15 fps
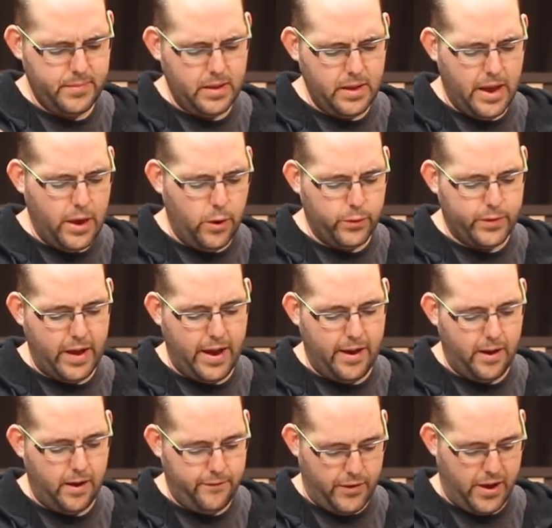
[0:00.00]
House
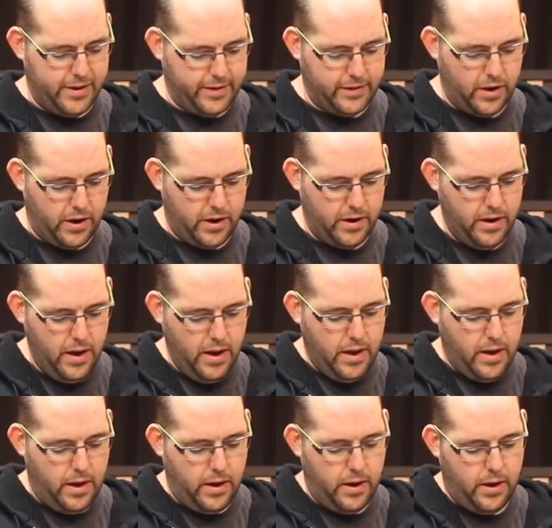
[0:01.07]
Saar.
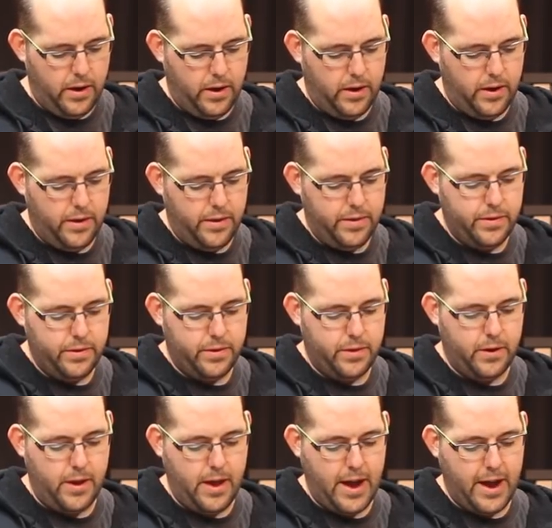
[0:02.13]

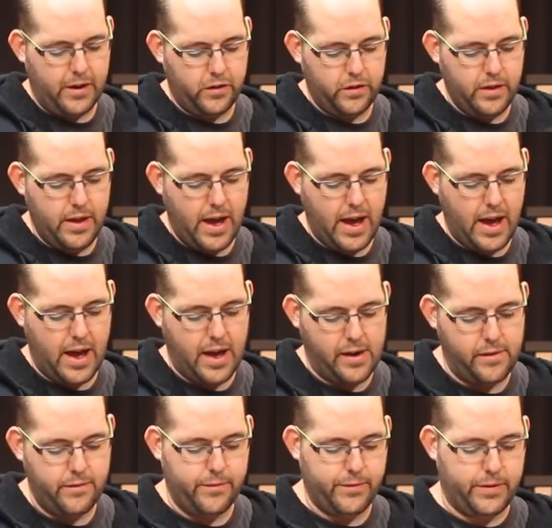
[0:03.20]
They actually
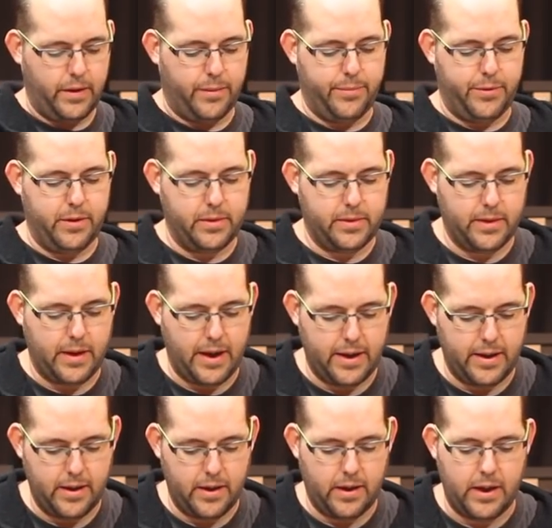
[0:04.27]
have something
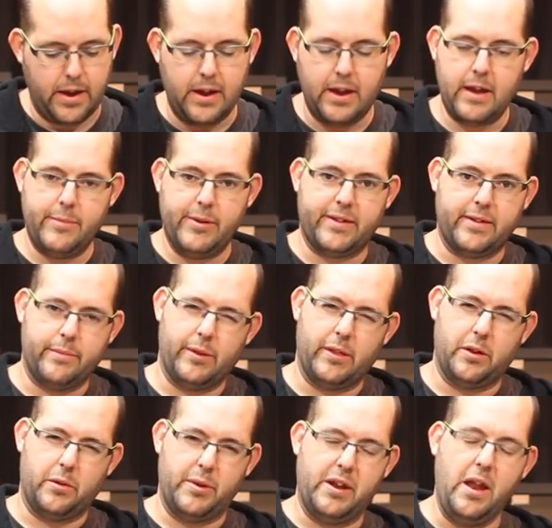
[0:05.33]
that inhibits them a
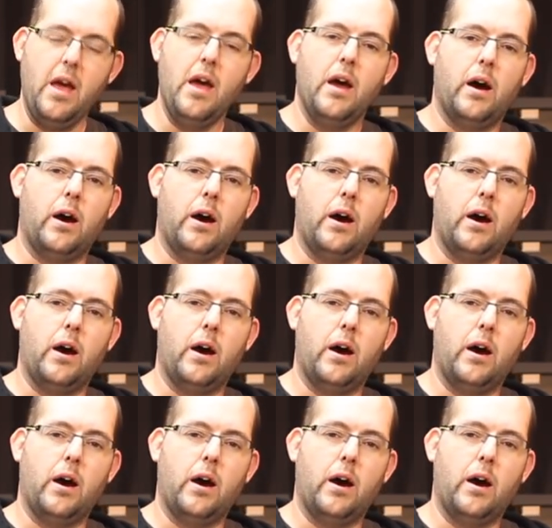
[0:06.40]
little bit.